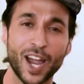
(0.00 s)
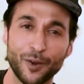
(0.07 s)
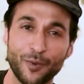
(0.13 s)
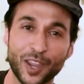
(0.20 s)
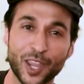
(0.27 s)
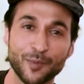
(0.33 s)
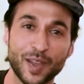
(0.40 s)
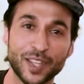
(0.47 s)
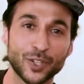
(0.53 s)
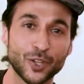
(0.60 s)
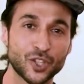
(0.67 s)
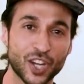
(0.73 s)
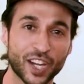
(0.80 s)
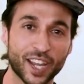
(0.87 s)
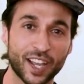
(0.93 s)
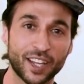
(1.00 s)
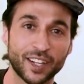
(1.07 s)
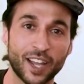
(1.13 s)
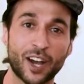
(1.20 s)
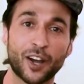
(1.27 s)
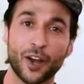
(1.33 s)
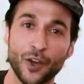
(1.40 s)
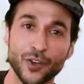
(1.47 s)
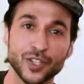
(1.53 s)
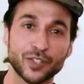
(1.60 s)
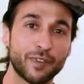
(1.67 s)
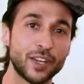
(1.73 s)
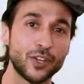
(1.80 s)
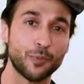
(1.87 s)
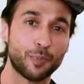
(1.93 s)
I recommend you check out our
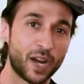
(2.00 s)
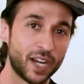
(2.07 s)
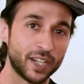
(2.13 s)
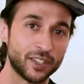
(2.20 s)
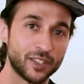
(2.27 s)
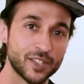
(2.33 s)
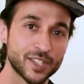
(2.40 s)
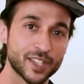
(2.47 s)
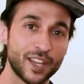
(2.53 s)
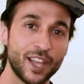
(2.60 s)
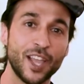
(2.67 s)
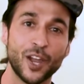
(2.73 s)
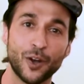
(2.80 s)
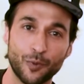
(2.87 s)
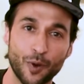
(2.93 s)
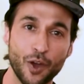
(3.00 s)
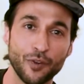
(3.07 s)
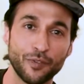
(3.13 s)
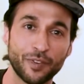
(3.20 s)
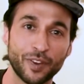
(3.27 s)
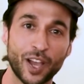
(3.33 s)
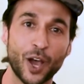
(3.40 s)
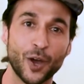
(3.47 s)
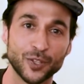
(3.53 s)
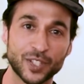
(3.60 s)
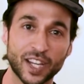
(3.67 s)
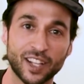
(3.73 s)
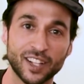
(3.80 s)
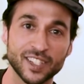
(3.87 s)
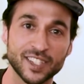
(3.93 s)
host venue partners, Rove
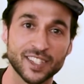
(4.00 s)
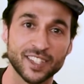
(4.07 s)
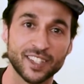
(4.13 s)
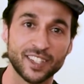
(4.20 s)
Hotels.